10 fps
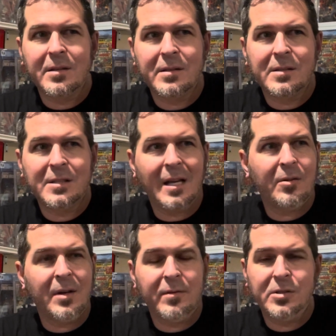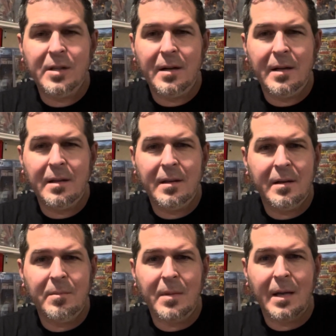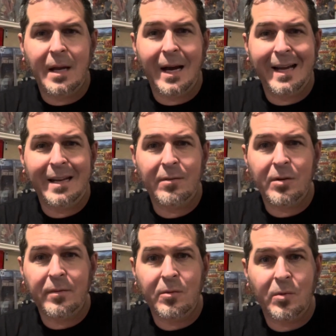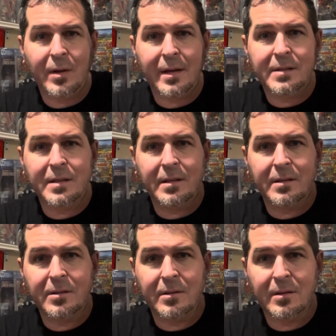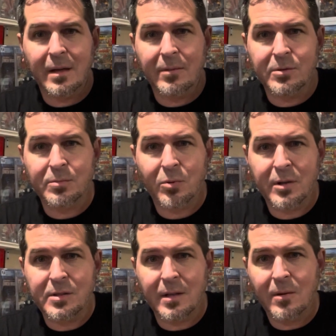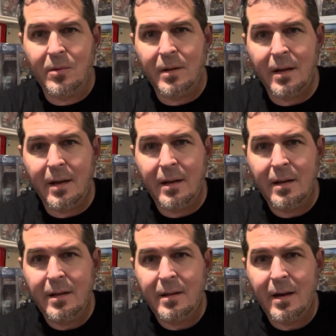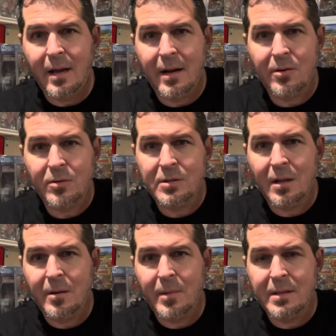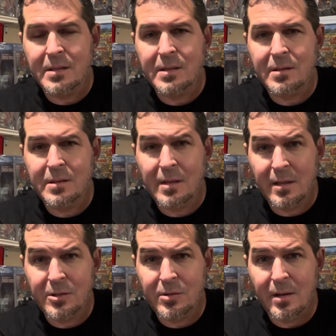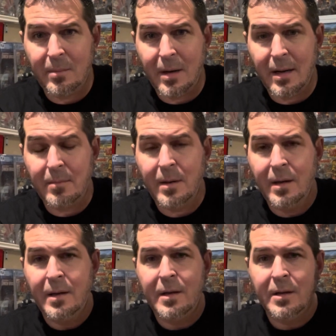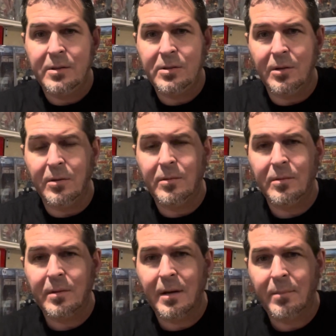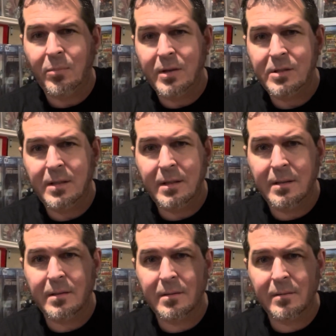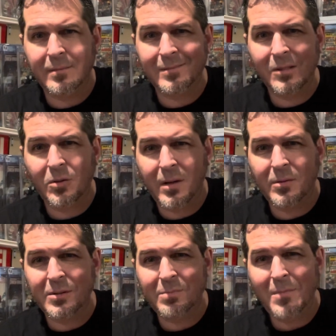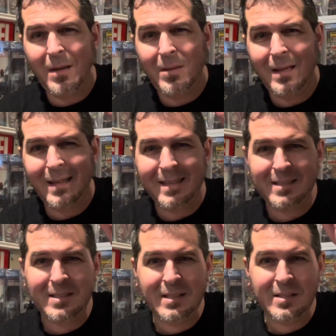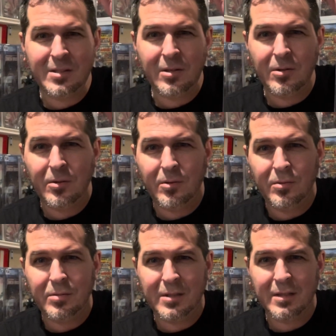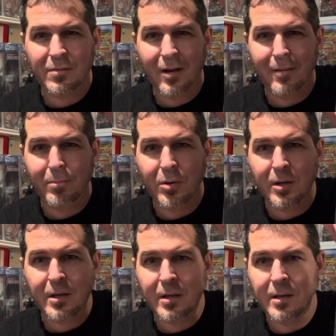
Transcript: Seller never said anything to me. I never even realized it until I was pressing it one day that it had a Chris Claremont signature on the bottom. So pressed it, thought it was maybe like a 6.0, 6.5 book,